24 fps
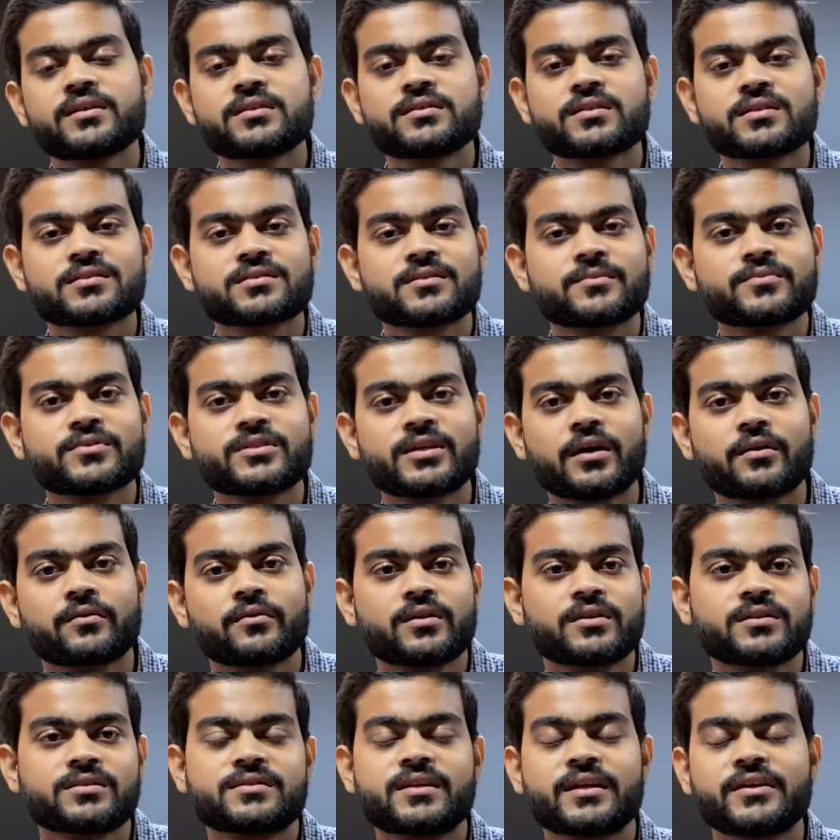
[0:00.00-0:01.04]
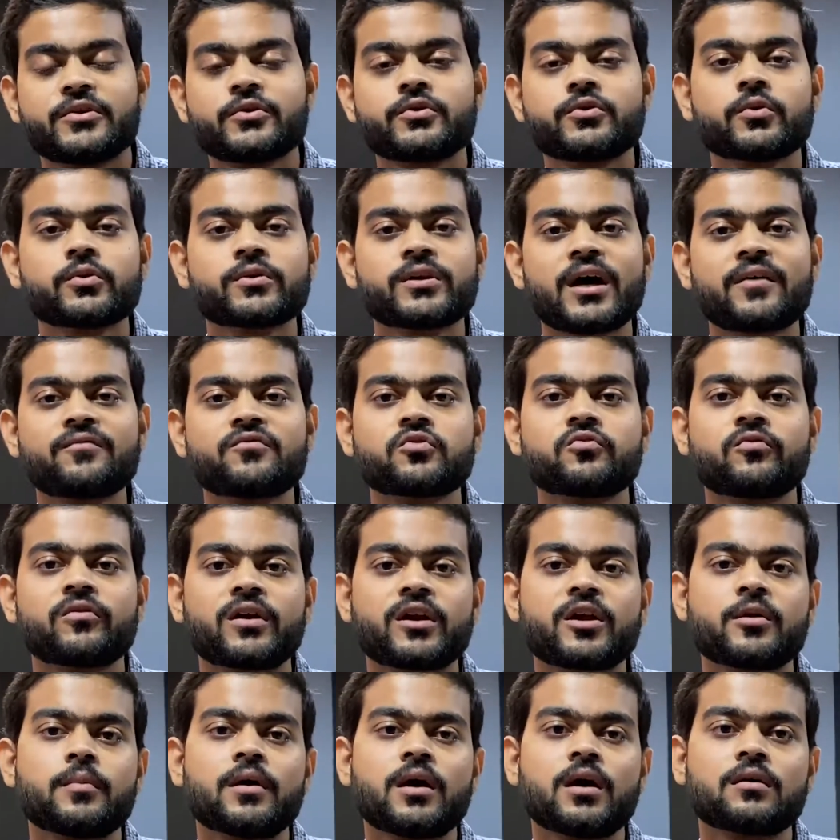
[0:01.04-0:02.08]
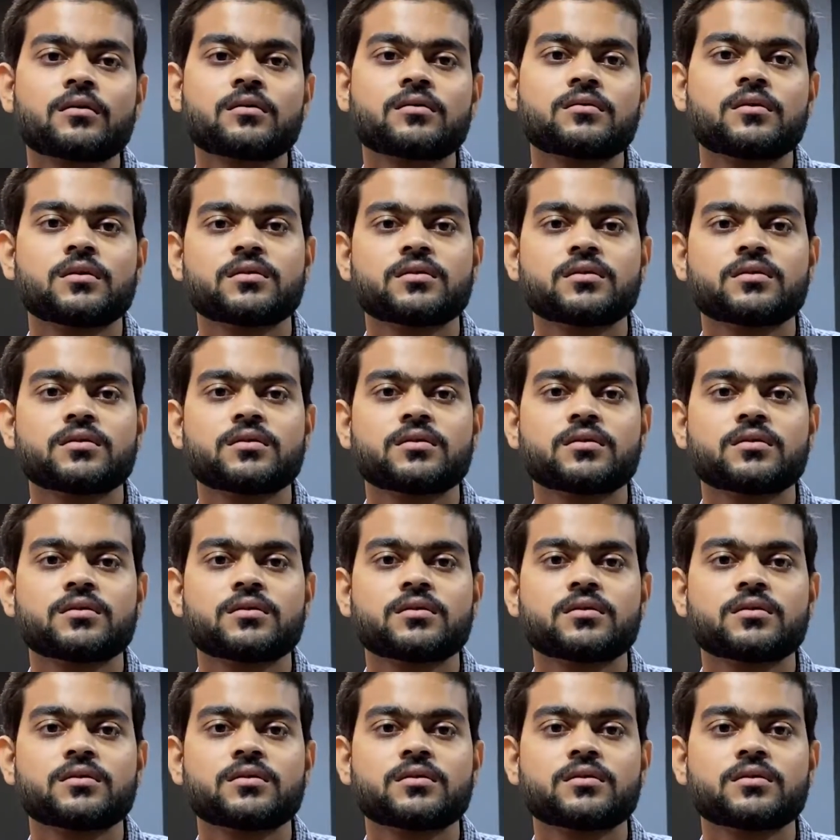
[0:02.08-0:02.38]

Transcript: system sound is that you don't have to worry about